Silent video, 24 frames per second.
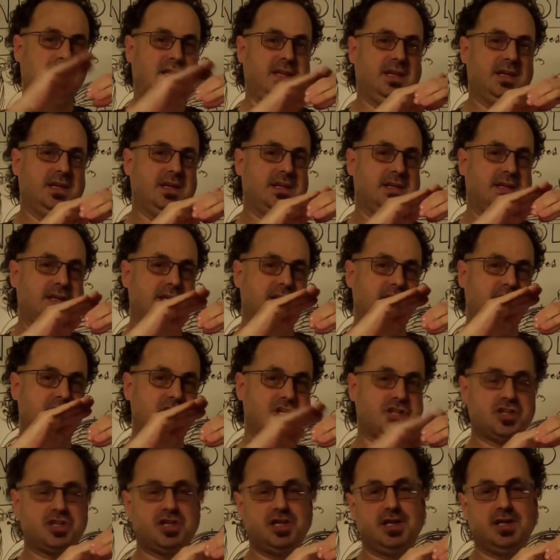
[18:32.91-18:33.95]
in a
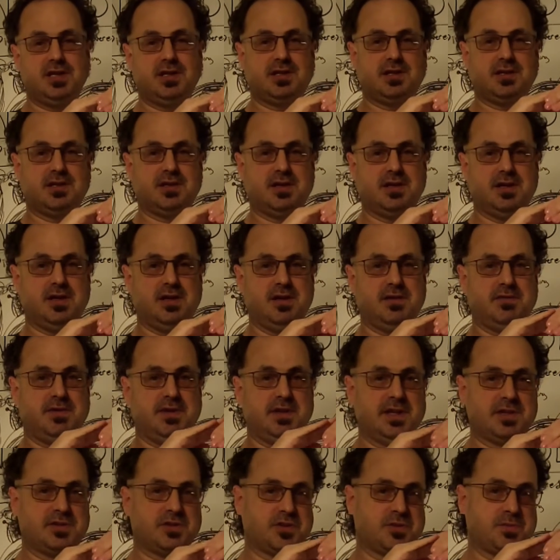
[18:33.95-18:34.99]
sheet of
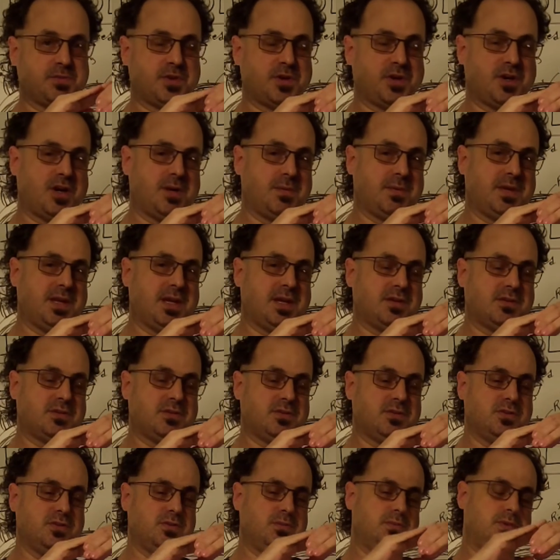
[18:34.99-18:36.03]
electrospun carbon
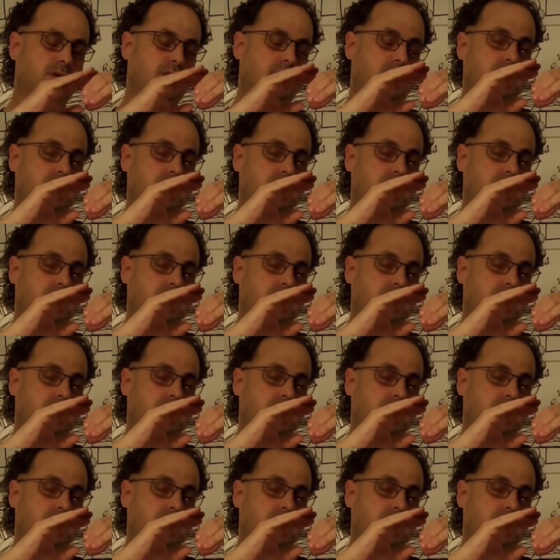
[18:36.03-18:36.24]
nanotube